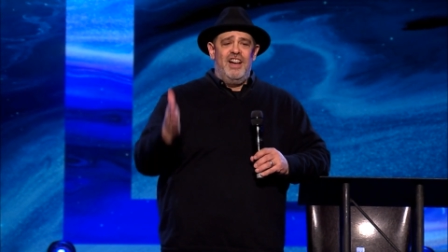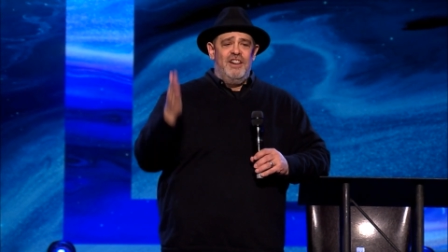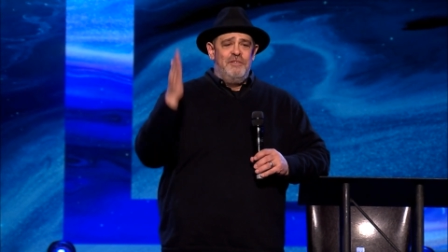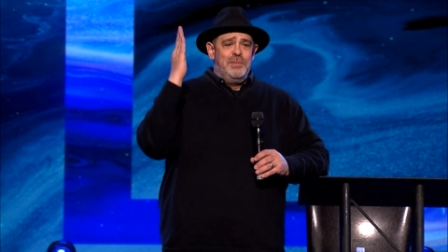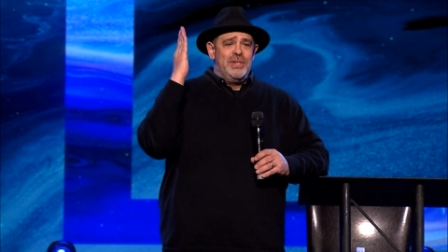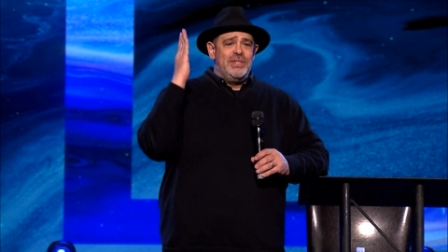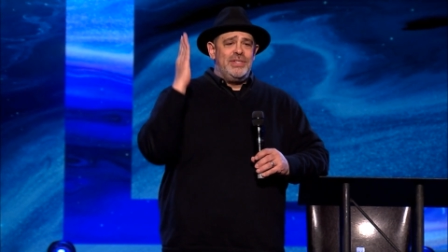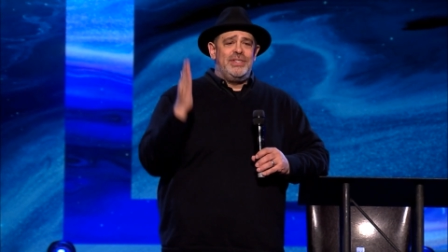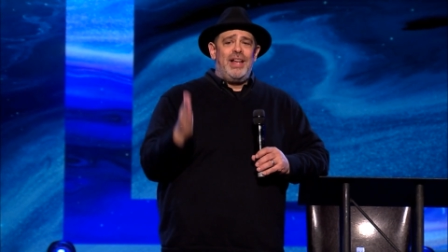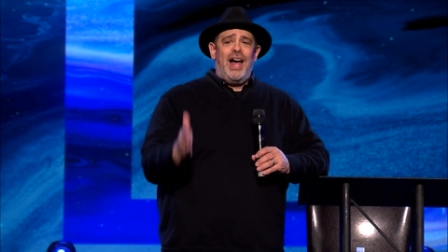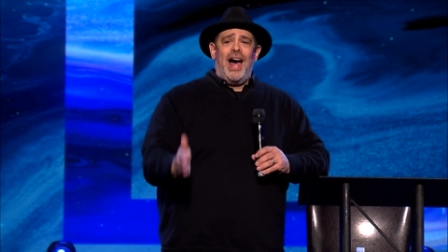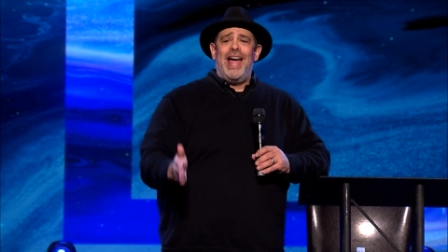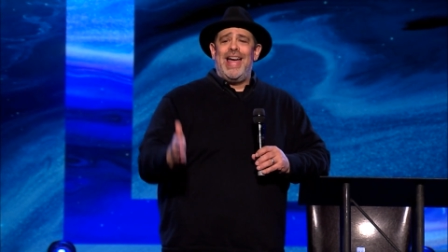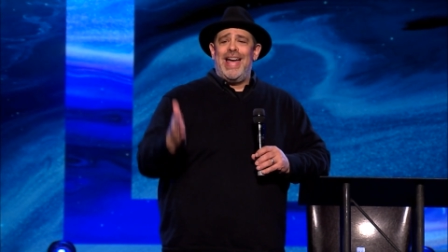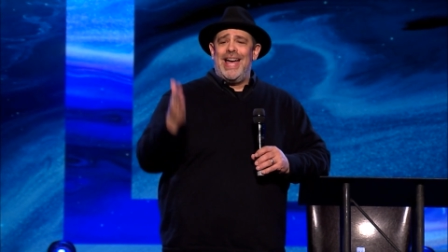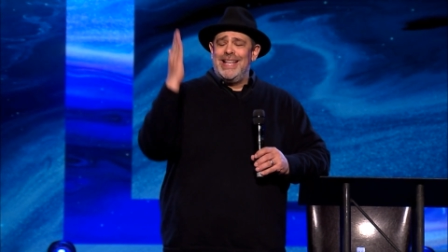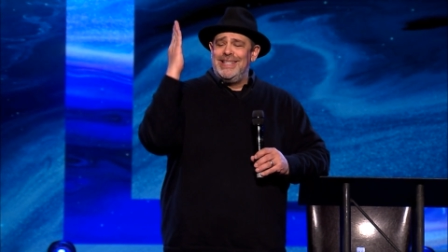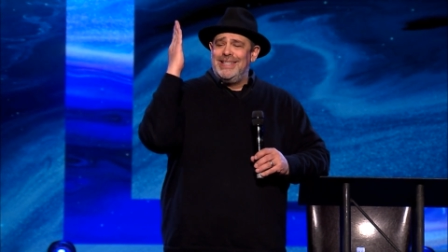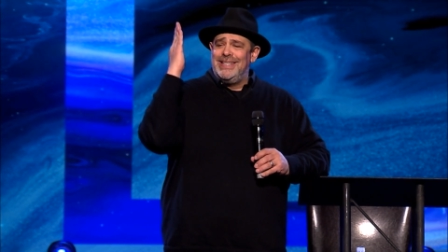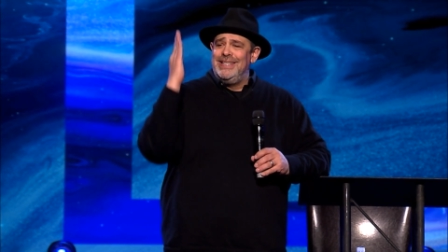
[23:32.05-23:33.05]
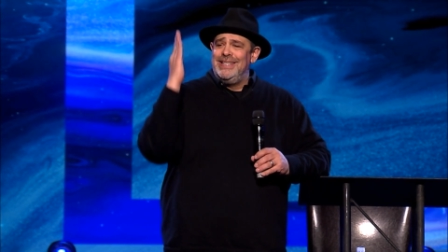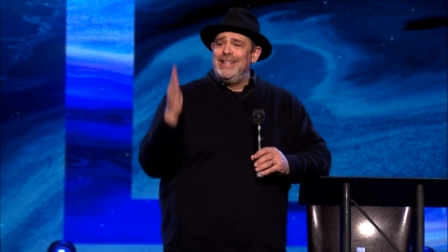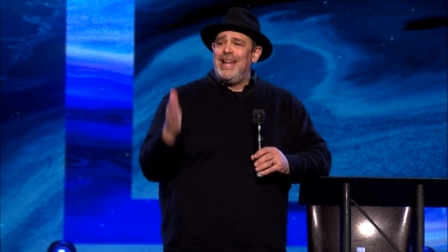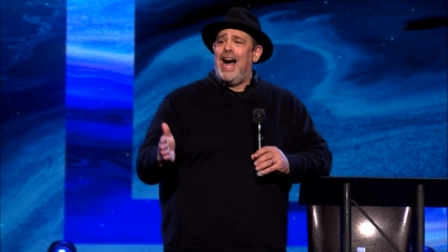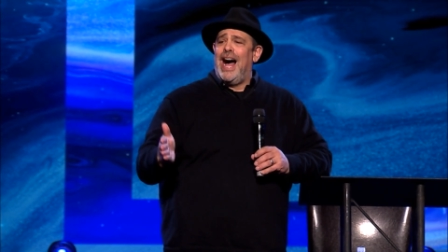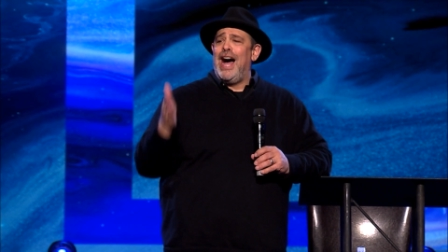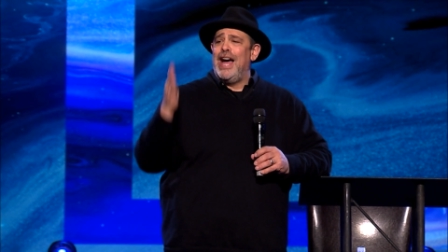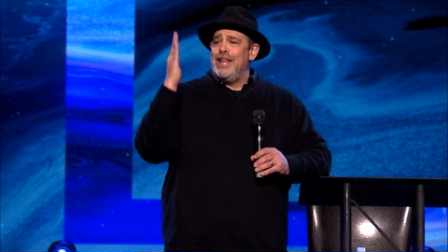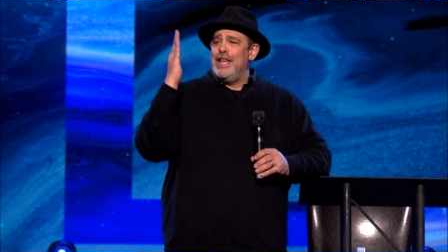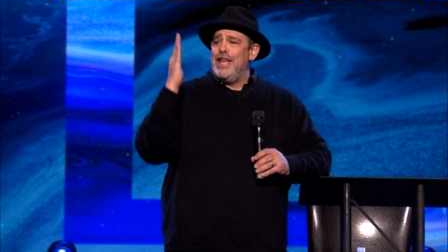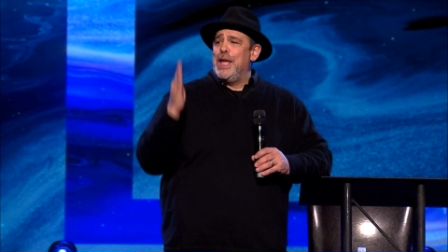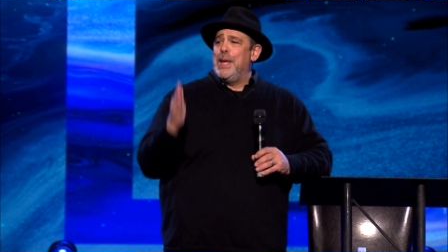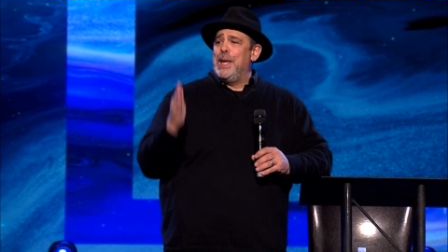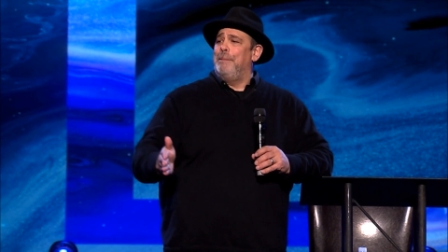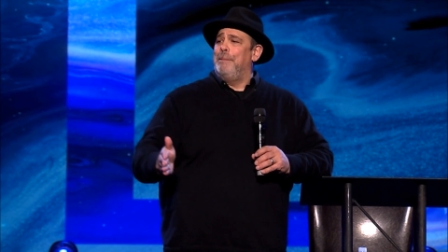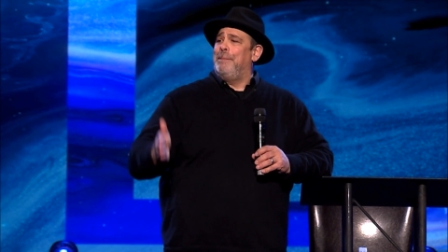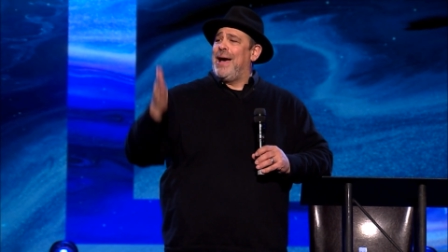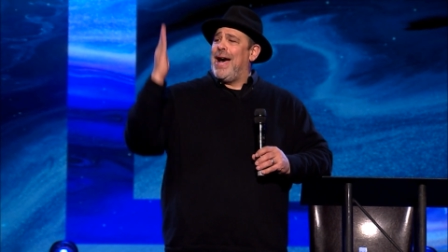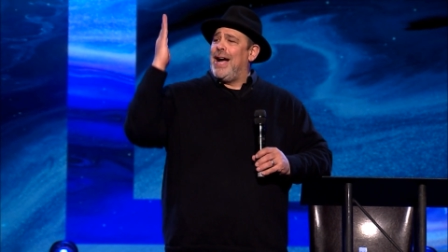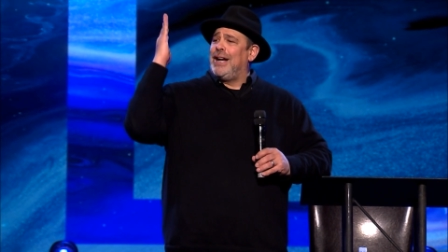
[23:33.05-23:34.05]
of Messiah has not
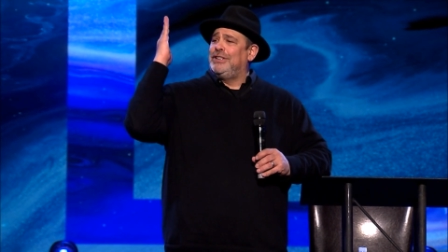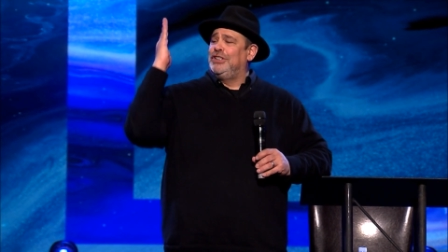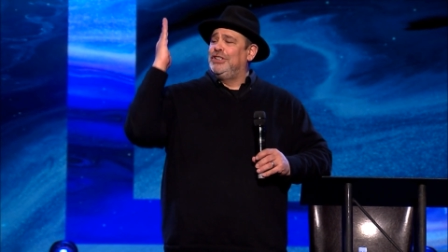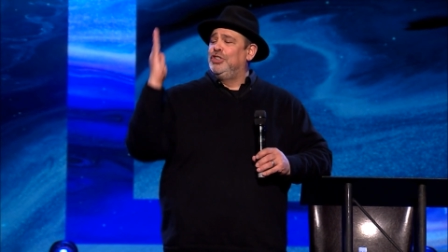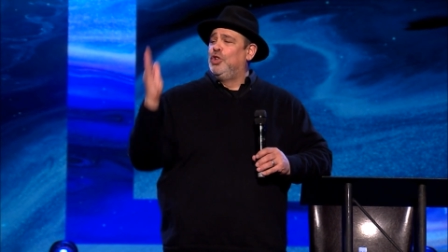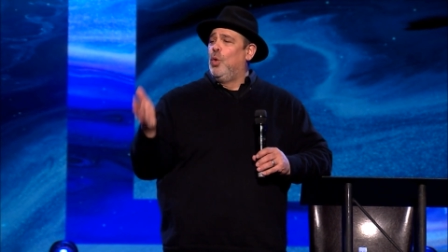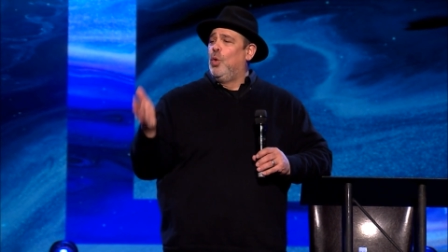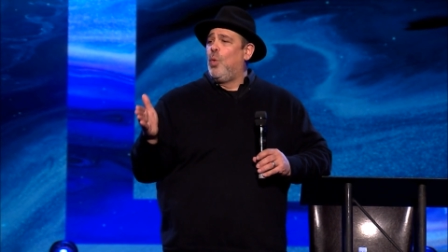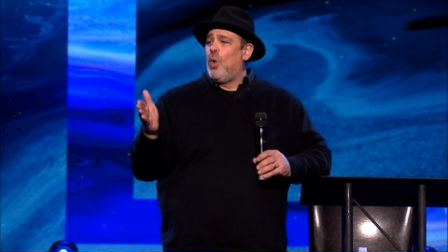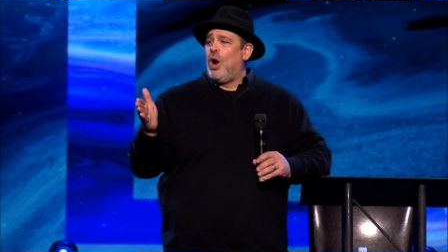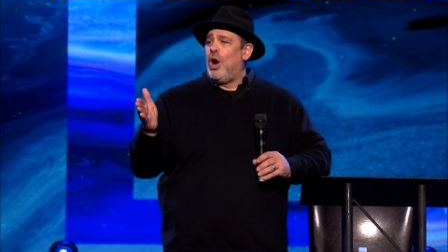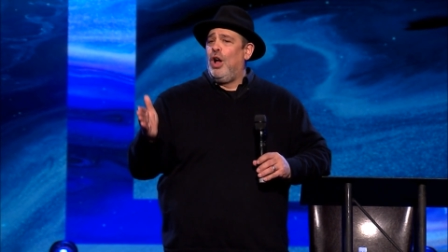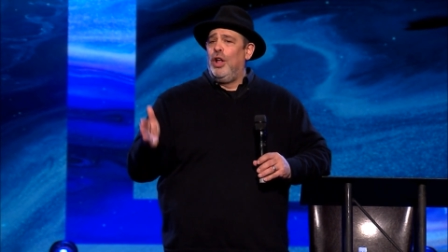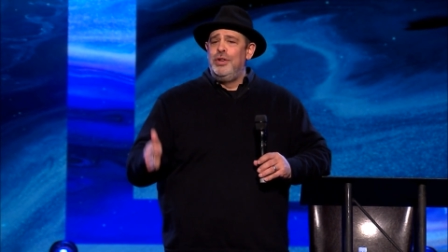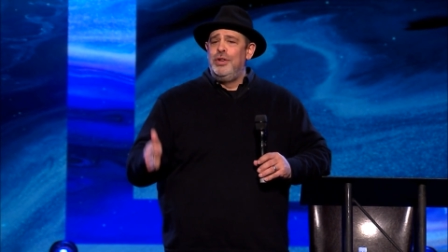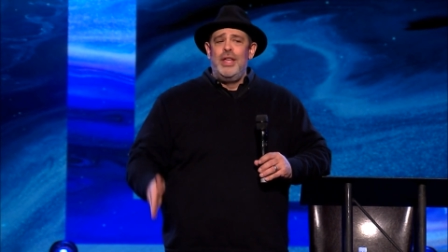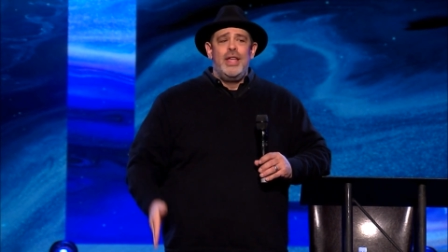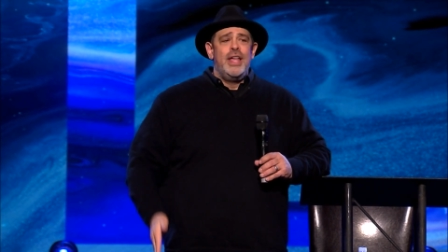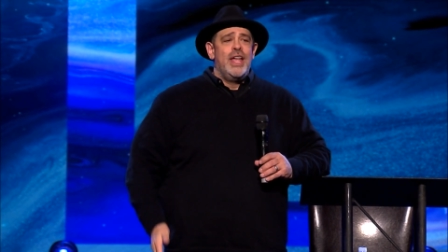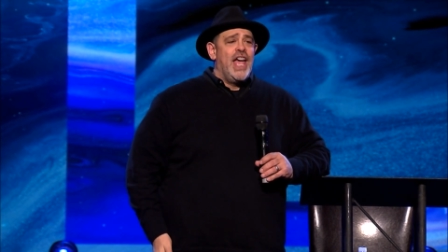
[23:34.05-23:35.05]
impacted the world